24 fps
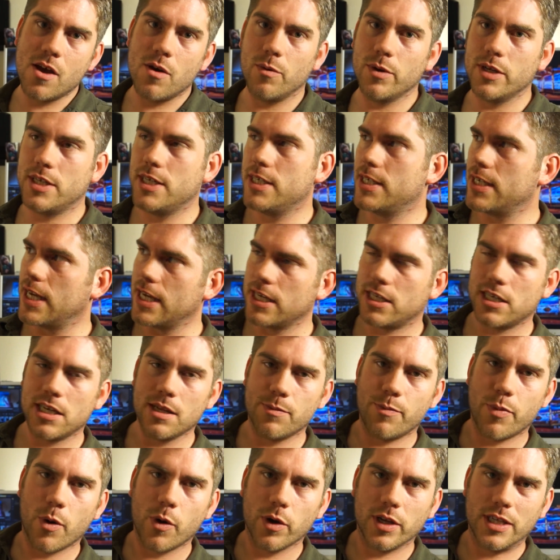which is
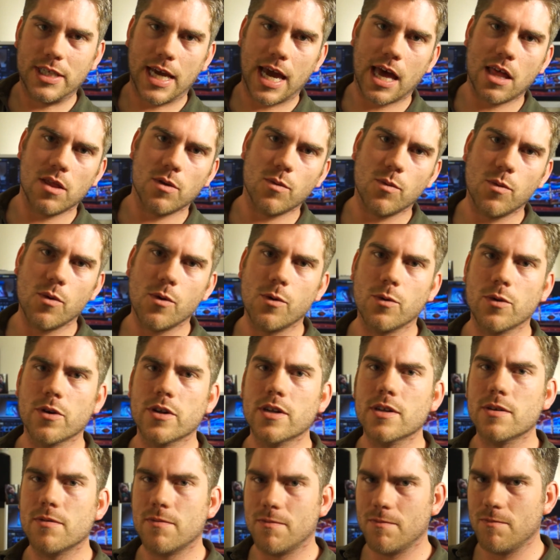actually pointing at the wall
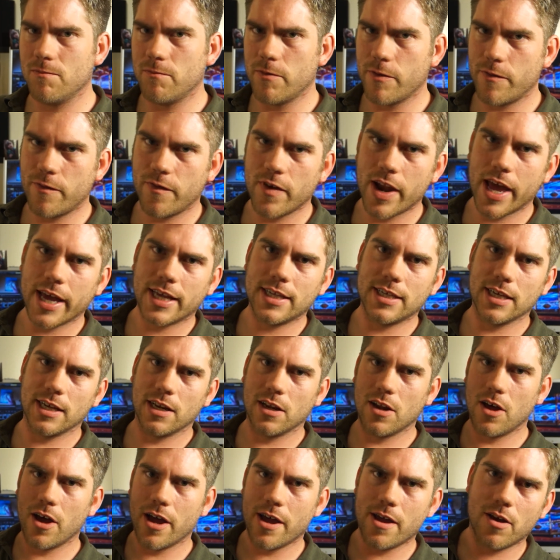and reflecting
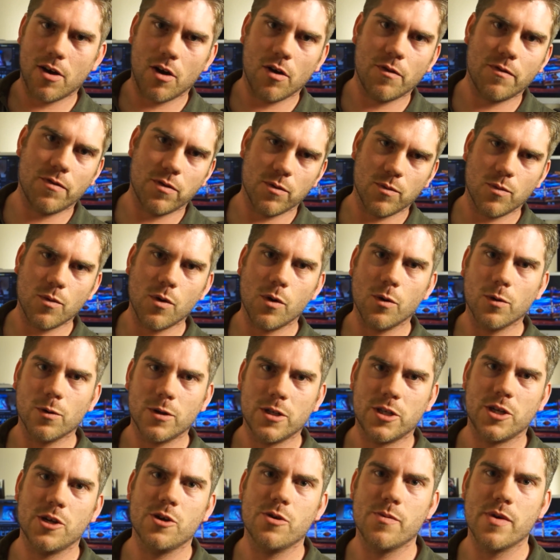light off the wall
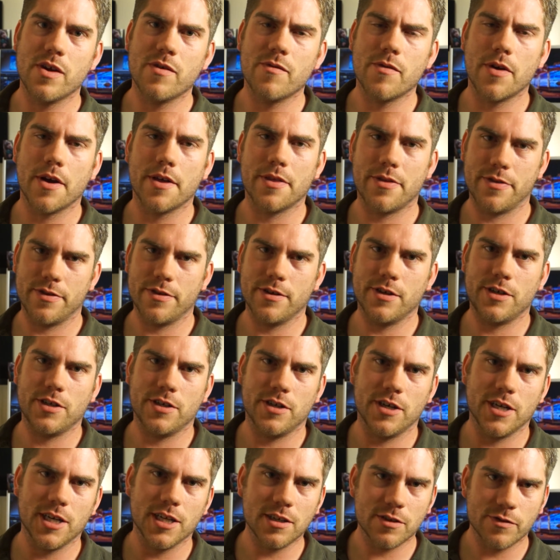to me rather than
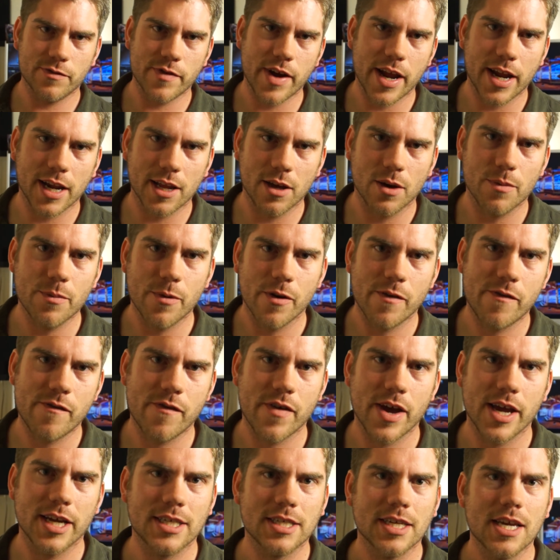shining directly on my
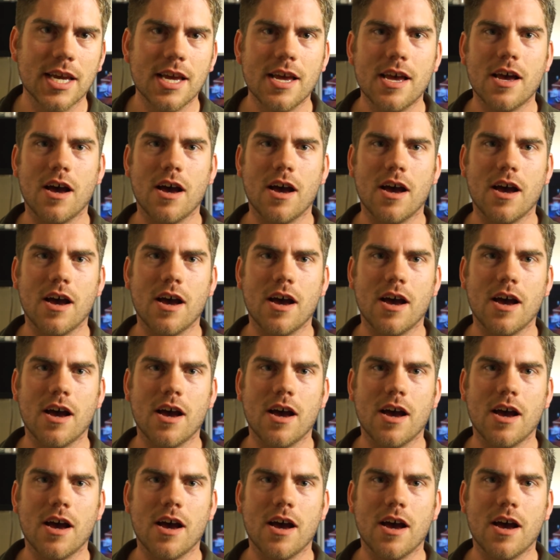face.